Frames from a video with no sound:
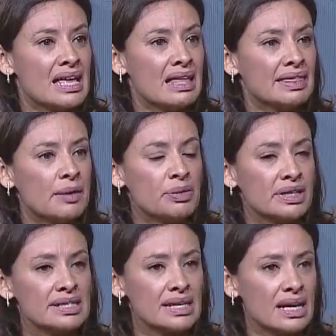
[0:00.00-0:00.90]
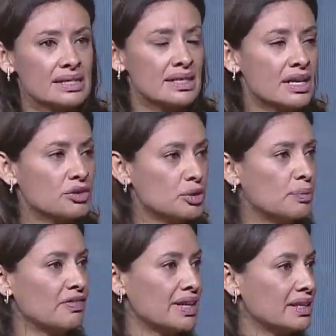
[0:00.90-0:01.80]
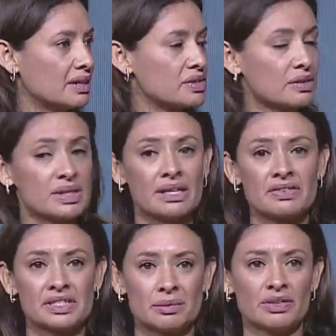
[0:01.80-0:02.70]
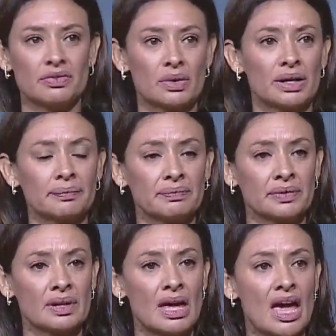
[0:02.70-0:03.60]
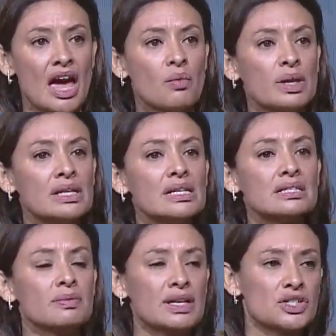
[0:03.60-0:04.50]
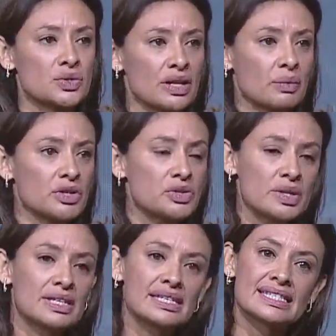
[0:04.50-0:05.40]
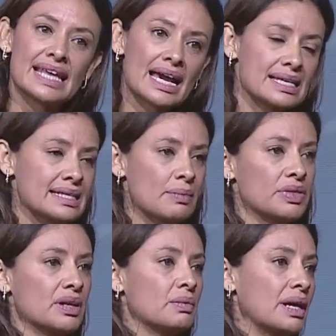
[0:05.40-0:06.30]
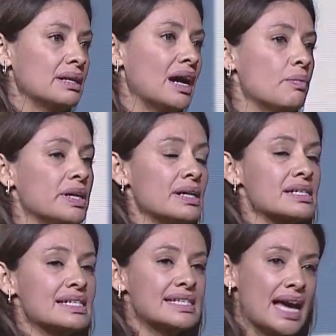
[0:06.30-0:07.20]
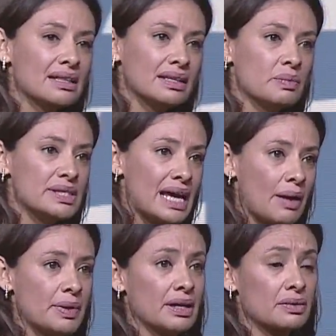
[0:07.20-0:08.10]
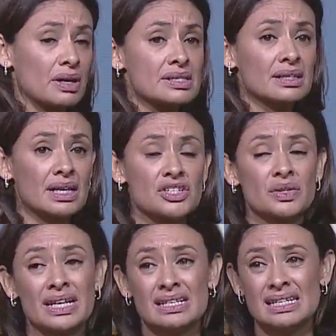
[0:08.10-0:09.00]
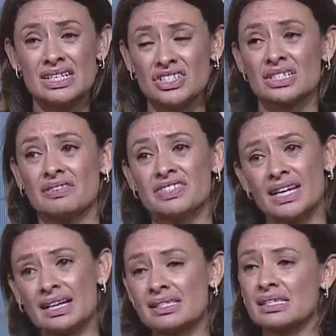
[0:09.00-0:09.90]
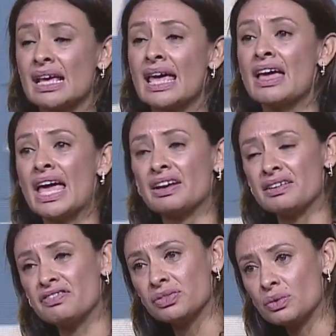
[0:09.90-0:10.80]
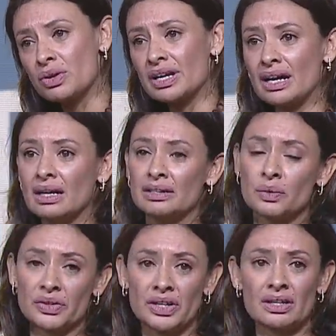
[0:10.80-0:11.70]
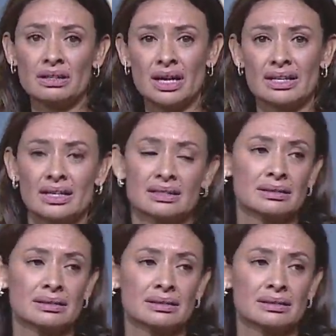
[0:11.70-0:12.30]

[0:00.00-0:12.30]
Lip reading: They politicized a group of Latinos that we'd never seen before. And we need to make sure that we're doing this exact same thing right now, because sadly, what's happening across the country in niches of Texas and in Florida, North Carolina,